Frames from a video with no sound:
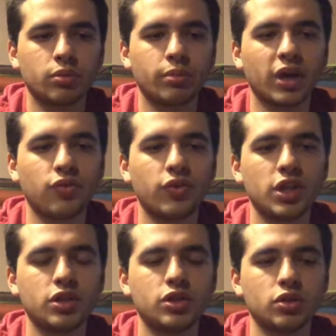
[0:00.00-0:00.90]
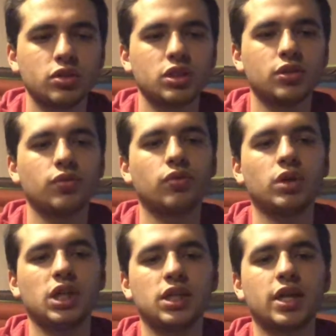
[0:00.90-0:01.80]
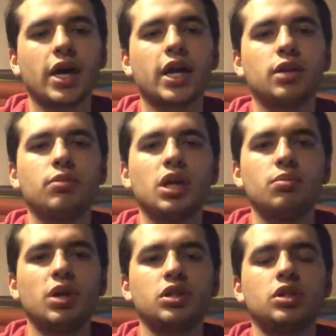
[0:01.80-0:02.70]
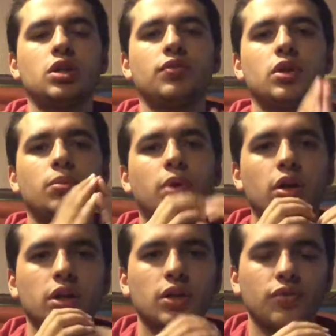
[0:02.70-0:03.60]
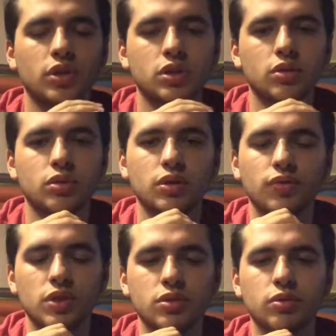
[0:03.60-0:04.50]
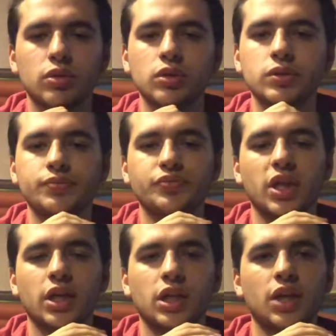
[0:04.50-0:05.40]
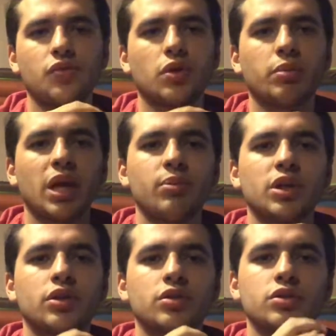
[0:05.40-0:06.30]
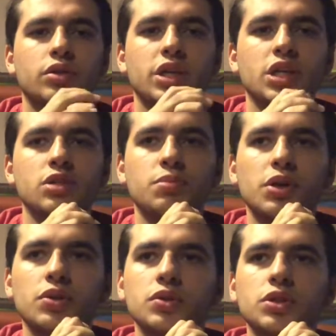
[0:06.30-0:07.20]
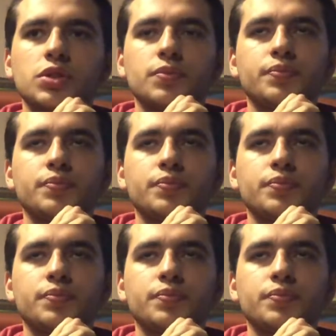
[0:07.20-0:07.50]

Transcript: By faith Joseph, when he died, made mention of the departing of the children of Israel, and gave commandment concerning his bones.